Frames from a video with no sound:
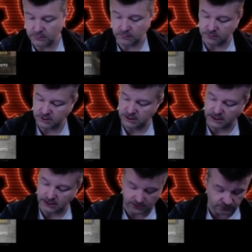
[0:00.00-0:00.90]
Set
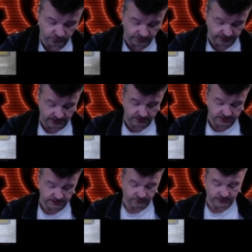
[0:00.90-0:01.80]
that over to there, see
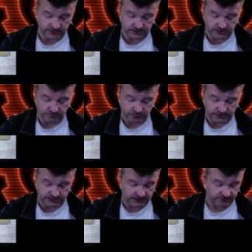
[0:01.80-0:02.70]
if we can at some point
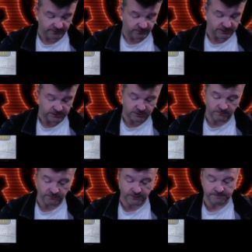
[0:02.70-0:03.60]
identify where that's come
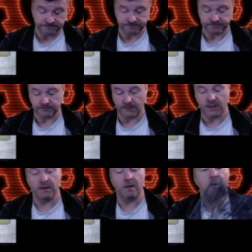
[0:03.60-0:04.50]
from.
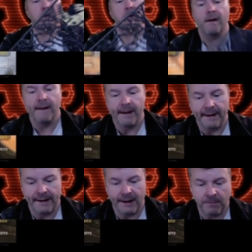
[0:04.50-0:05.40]

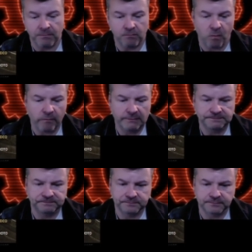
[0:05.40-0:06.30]
Um,
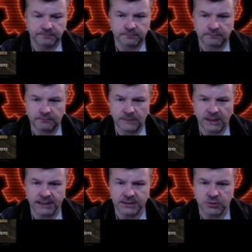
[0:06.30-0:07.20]

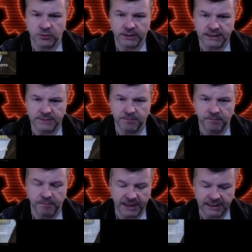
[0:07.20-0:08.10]
this is one of these
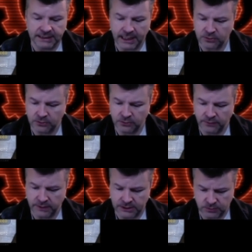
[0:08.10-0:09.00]
big Necron
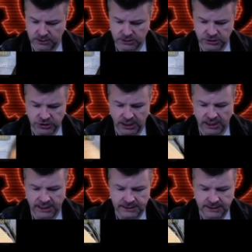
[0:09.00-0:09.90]
things, one of the
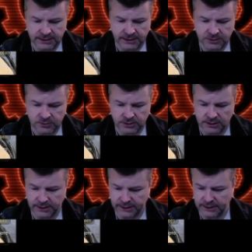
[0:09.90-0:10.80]
gigantic things with the,
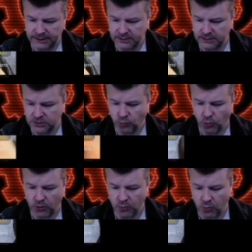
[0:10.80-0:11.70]
like the, the War
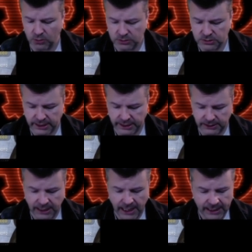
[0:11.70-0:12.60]
of the Worlds kind of
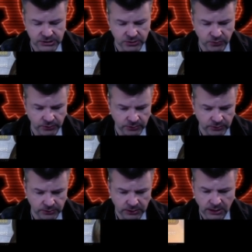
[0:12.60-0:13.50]
legs going on.